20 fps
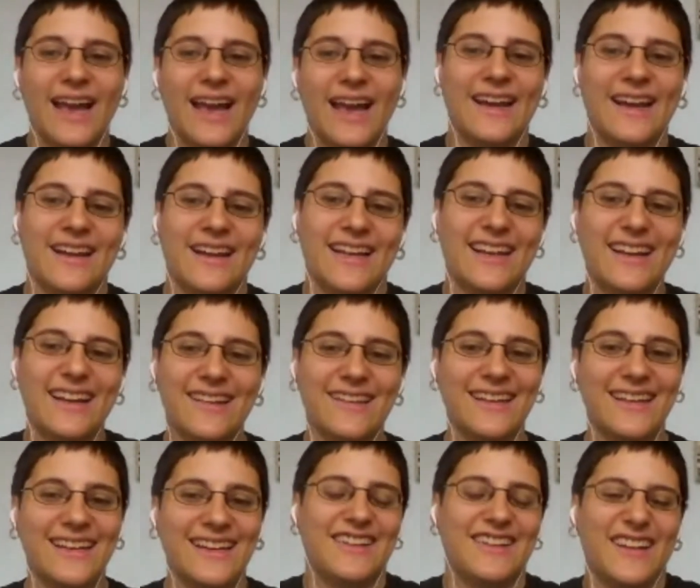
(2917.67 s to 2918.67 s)
and like I
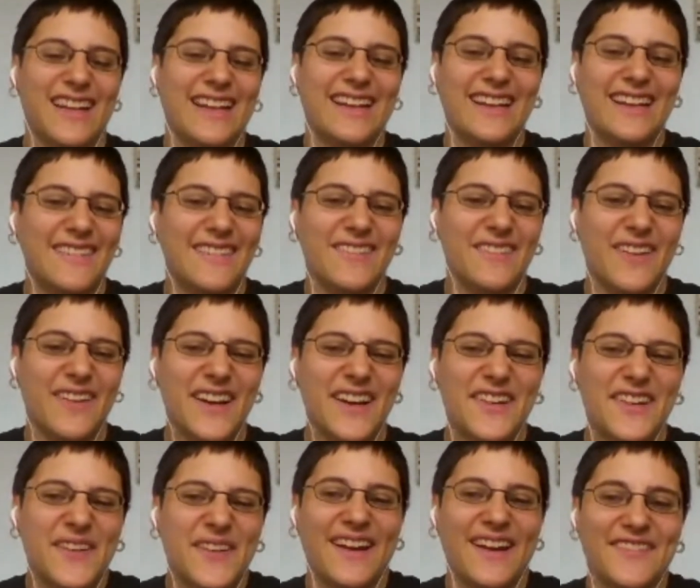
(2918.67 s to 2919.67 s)
think you know like uh, why
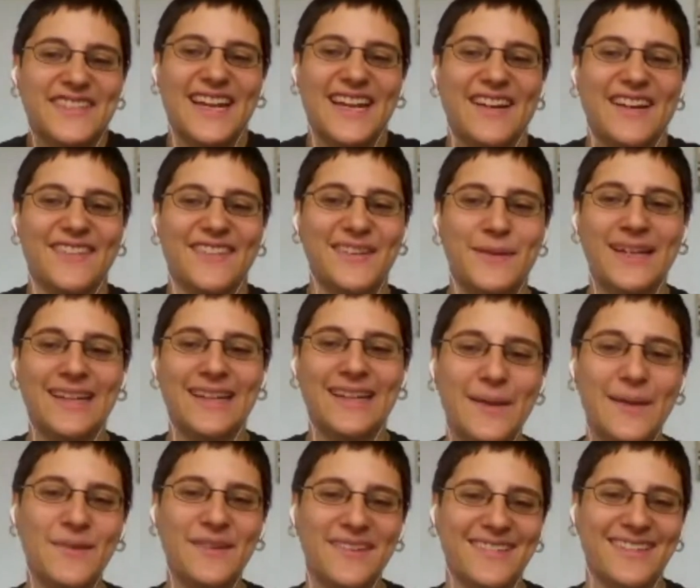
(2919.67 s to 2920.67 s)
do we have to have so many
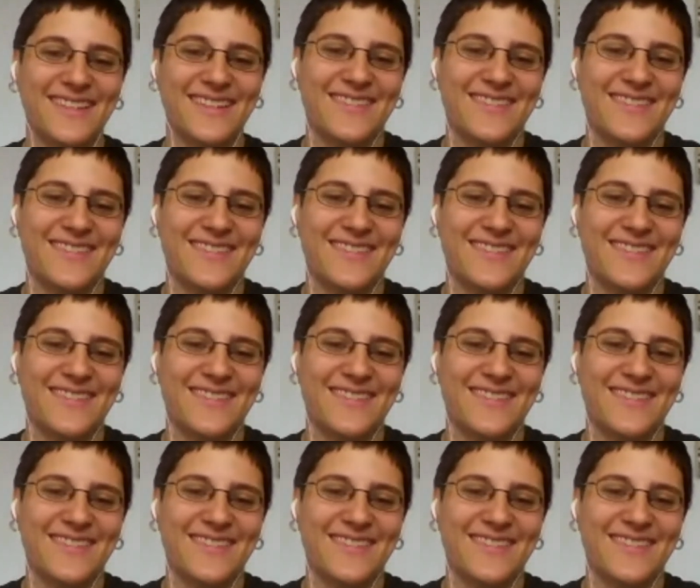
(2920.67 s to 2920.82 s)
labels?